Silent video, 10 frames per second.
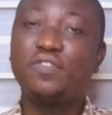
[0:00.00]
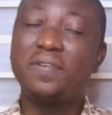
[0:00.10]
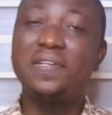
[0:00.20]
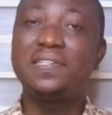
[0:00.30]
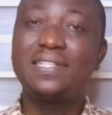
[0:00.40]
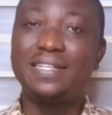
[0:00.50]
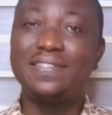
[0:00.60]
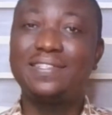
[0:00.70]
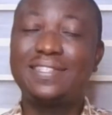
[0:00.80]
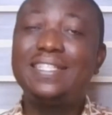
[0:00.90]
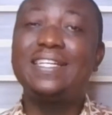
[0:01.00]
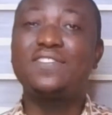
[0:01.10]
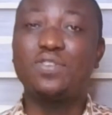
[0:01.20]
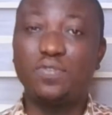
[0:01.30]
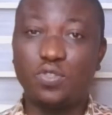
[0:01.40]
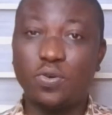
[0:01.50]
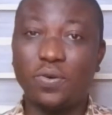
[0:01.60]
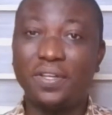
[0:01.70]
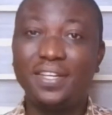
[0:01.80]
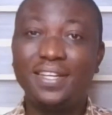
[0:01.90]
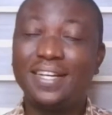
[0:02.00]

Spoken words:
For instance, tears of joy.